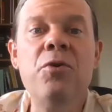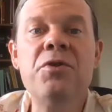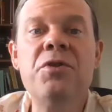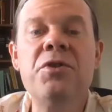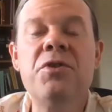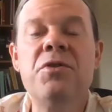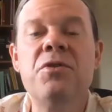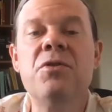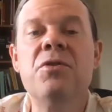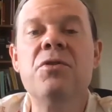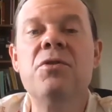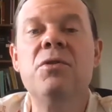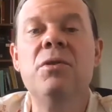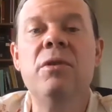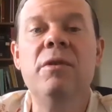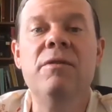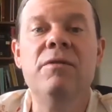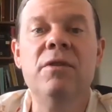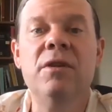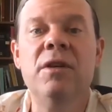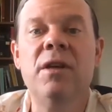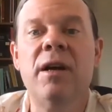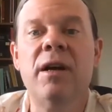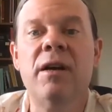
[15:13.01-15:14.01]
circle of
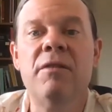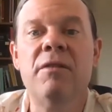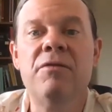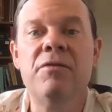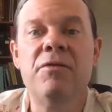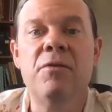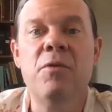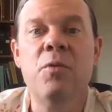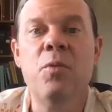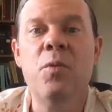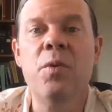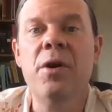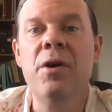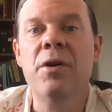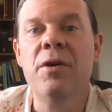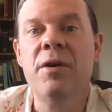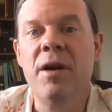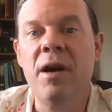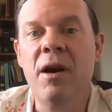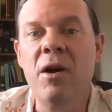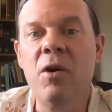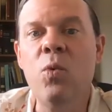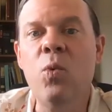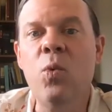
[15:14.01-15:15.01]
life we are
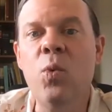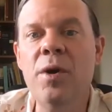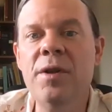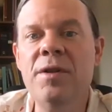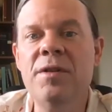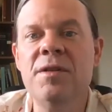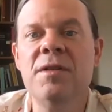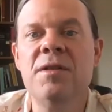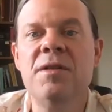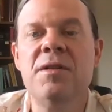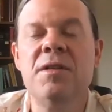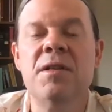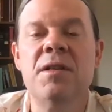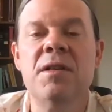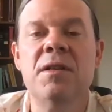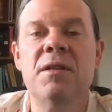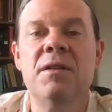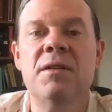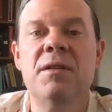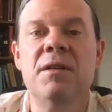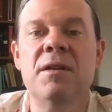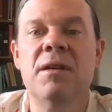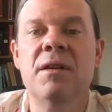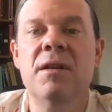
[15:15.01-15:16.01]
now
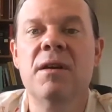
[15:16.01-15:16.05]
witnessing